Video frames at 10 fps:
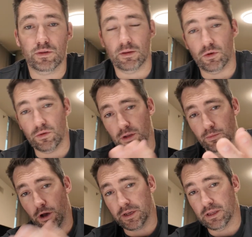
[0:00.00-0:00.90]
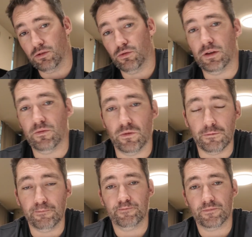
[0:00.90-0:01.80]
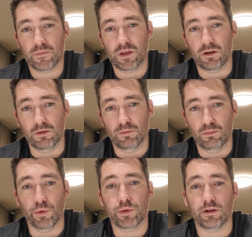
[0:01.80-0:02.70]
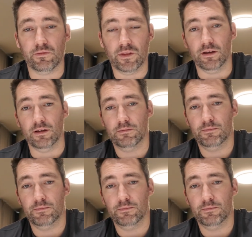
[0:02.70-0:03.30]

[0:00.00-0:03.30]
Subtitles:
and I'm using the Pocket 3 for most of the